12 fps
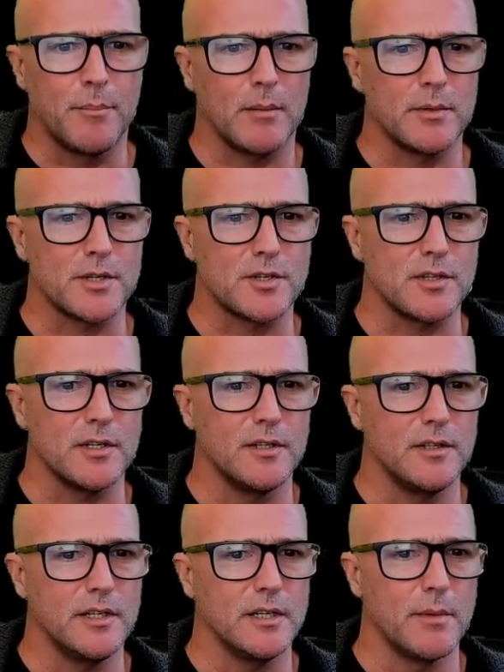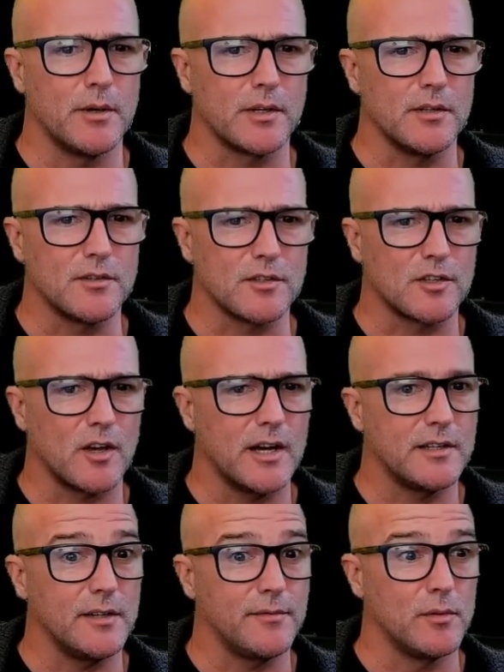Published in the American
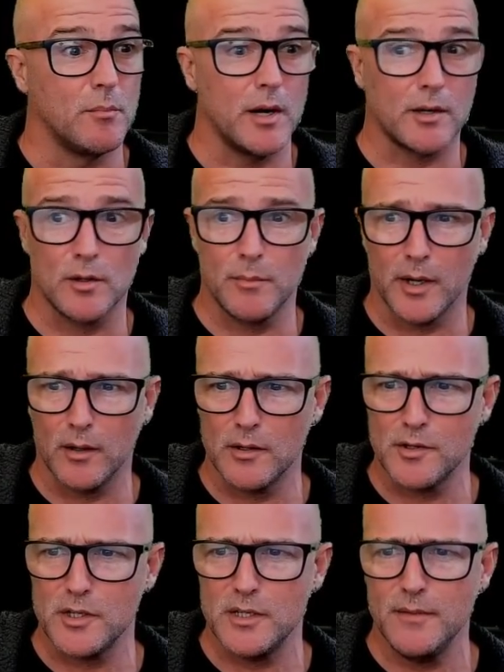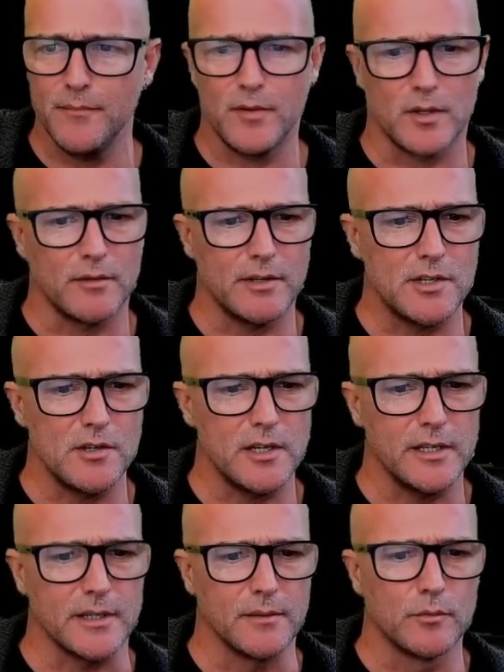Society for Microbiology very
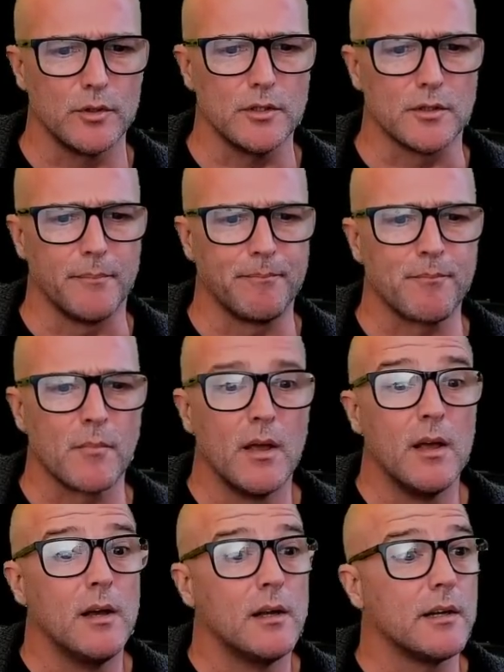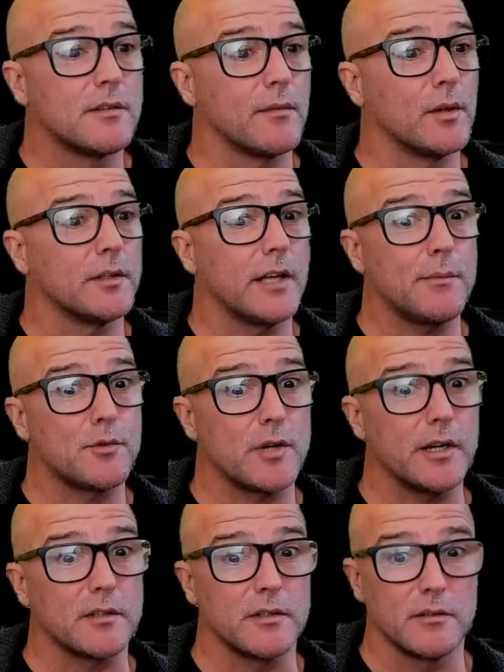recently. Good. Let's have a look at the
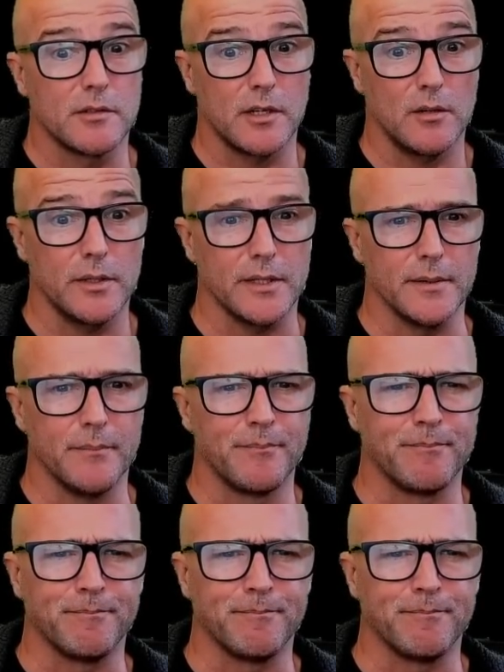abstract, shall we?